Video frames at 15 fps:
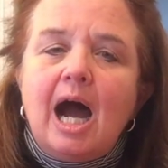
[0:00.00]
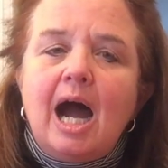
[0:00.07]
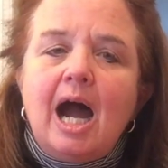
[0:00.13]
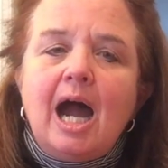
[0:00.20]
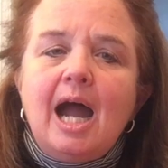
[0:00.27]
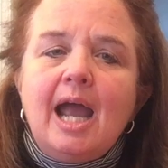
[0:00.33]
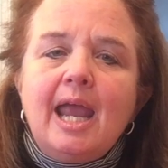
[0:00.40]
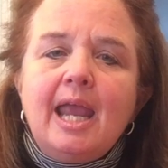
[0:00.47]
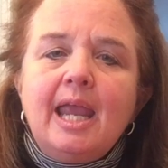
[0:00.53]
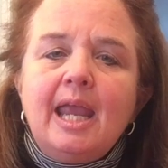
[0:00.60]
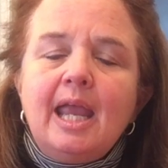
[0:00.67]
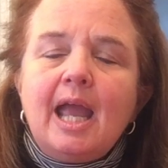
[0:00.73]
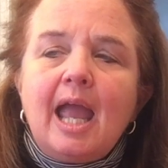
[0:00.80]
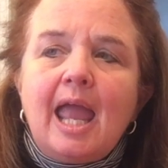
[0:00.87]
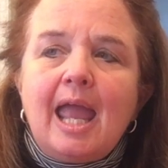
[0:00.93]

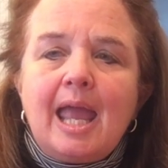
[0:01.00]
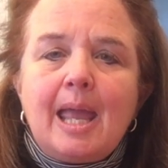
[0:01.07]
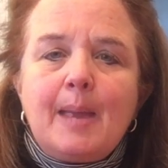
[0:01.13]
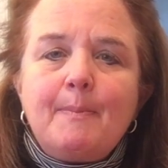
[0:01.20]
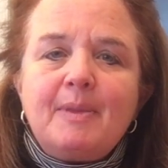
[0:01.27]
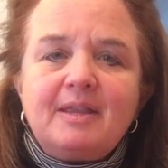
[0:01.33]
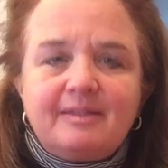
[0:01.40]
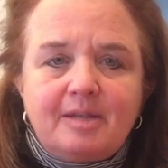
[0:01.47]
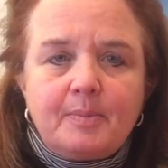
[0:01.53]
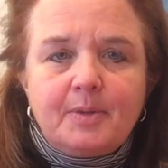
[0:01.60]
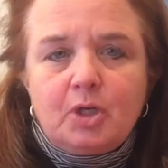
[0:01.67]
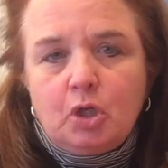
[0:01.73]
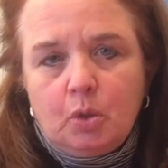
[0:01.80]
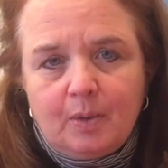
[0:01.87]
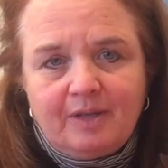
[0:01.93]
I am
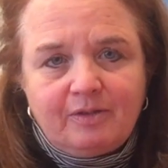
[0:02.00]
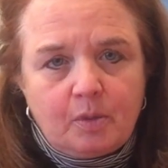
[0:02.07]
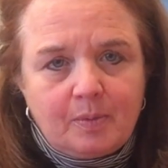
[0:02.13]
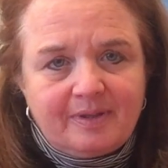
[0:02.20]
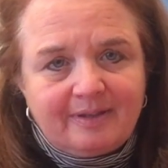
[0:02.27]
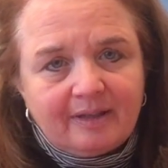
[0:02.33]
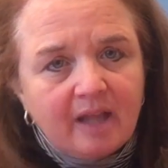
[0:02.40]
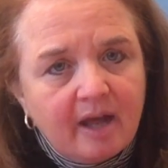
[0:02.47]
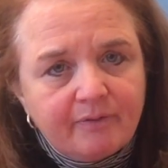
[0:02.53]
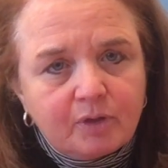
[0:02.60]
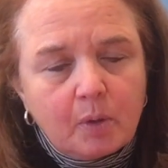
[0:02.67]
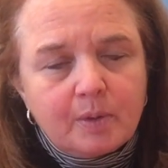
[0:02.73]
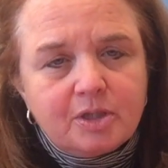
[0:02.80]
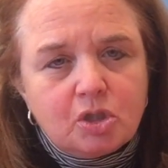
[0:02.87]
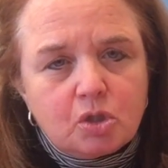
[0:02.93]
someone who has always loved
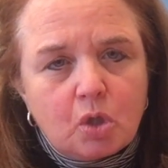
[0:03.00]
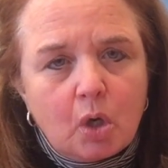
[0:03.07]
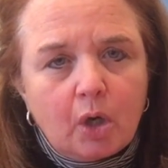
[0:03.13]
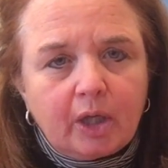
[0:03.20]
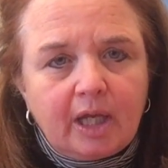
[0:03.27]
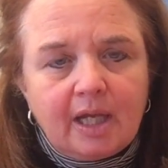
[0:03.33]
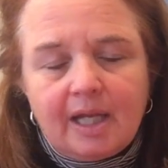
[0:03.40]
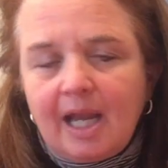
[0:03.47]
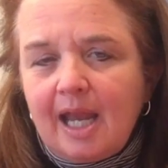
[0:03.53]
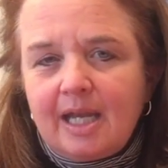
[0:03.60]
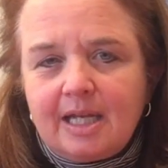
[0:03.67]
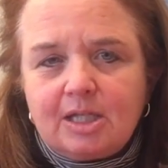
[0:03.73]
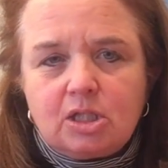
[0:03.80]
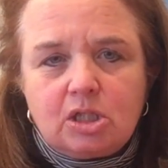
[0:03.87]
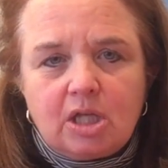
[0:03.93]
going to Target
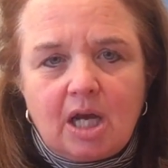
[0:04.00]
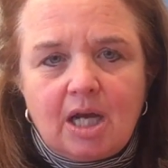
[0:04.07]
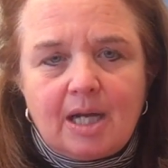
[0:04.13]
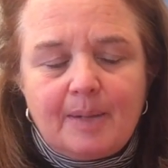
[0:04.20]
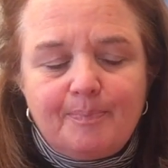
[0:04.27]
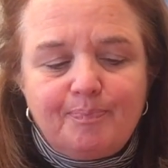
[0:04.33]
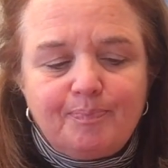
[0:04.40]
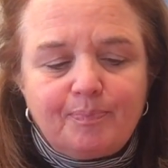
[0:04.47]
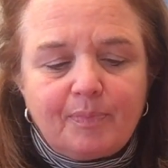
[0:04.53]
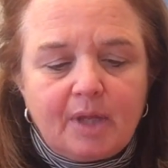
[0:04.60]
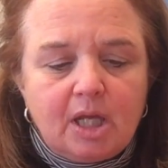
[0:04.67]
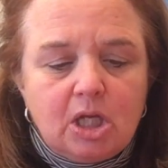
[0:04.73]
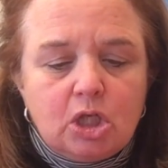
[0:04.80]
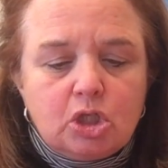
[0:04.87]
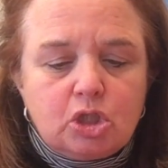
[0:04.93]
and it um,
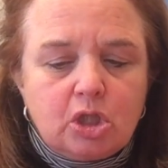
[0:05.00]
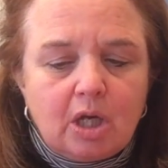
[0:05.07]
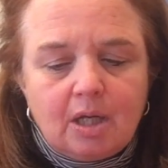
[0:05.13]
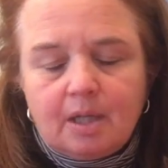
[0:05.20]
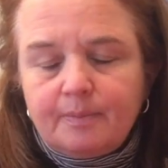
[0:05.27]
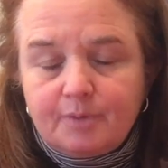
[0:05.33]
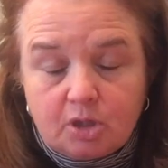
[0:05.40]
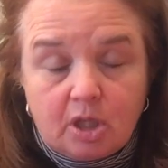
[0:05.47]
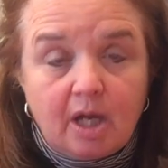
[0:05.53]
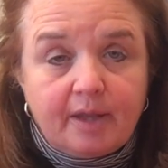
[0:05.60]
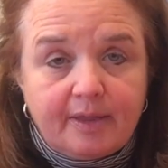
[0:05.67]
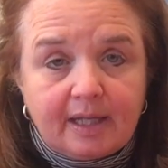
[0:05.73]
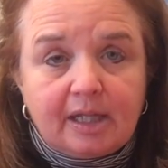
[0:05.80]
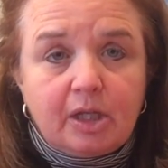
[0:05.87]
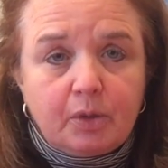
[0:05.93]
uh, uh,
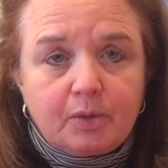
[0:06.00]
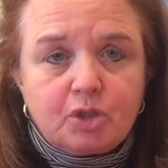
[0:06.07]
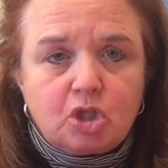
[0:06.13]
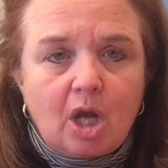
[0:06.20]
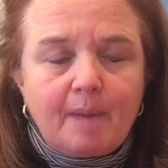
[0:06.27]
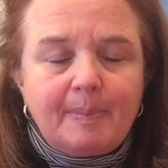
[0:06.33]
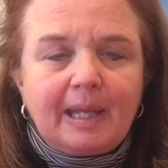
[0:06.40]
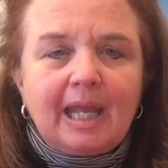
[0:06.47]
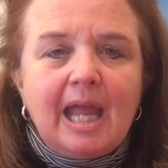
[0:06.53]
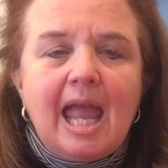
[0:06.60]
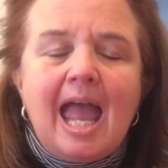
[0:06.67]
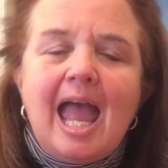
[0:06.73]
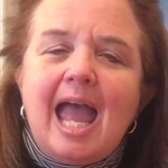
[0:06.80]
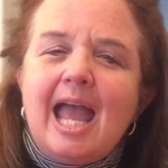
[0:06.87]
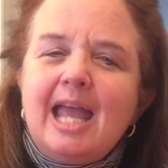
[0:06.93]
the clearance shopping.
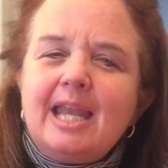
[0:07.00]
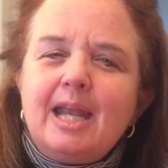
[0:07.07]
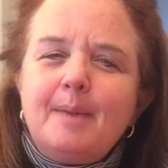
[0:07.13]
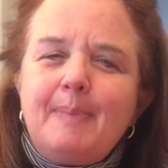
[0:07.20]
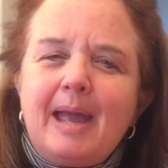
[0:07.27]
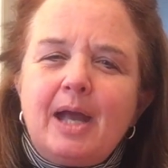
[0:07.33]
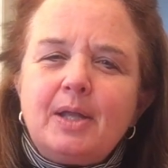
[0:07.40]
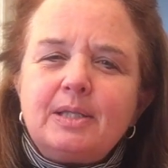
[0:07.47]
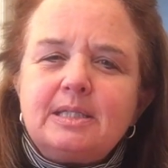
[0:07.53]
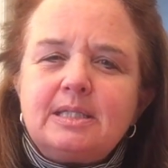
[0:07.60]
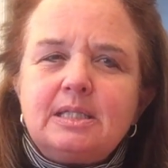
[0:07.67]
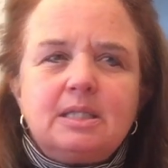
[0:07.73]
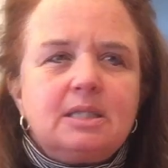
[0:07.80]
And about,